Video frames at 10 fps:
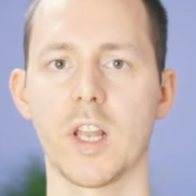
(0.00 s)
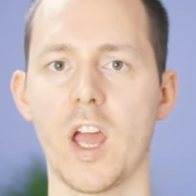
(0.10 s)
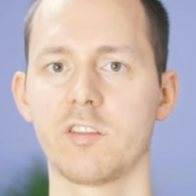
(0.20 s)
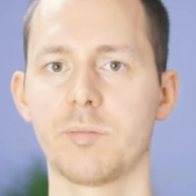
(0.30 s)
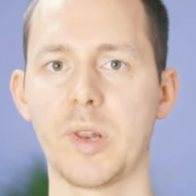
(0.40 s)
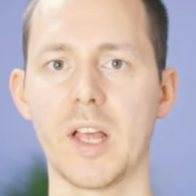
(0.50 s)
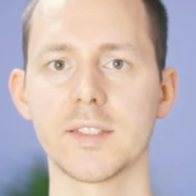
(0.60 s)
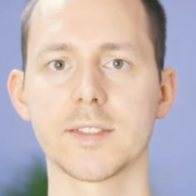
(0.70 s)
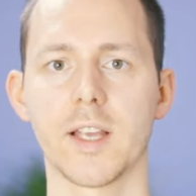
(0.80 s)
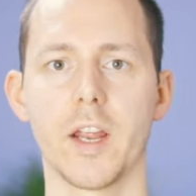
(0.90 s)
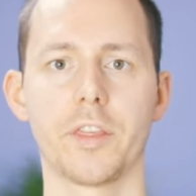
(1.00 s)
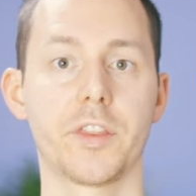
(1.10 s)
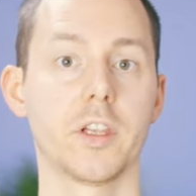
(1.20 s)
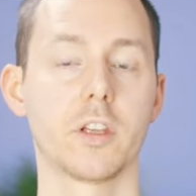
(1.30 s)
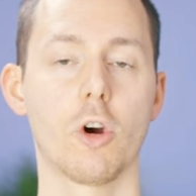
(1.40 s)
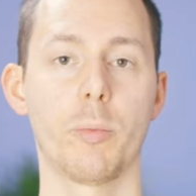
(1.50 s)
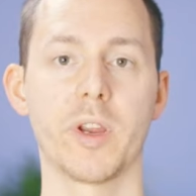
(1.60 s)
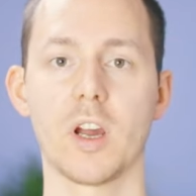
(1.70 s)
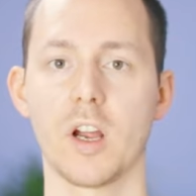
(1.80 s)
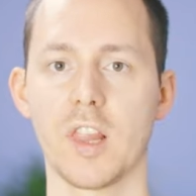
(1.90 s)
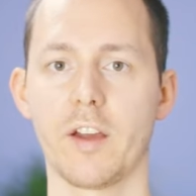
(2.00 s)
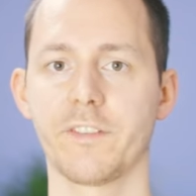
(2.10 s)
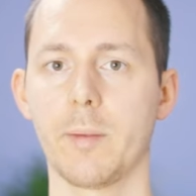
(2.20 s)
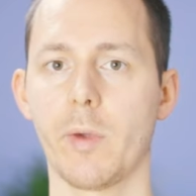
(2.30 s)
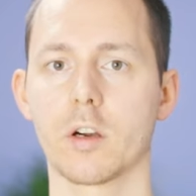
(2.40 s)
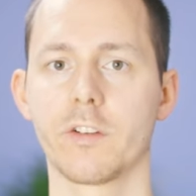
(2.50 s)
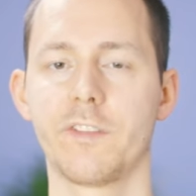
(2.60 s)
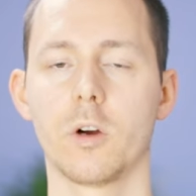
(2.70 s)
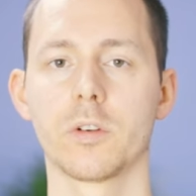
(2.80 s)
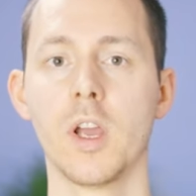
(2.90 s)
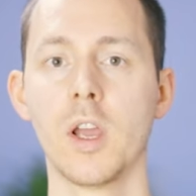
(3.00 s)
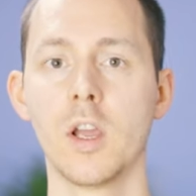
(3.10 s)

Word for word: Lav Plus and the Comica Lavier microphone,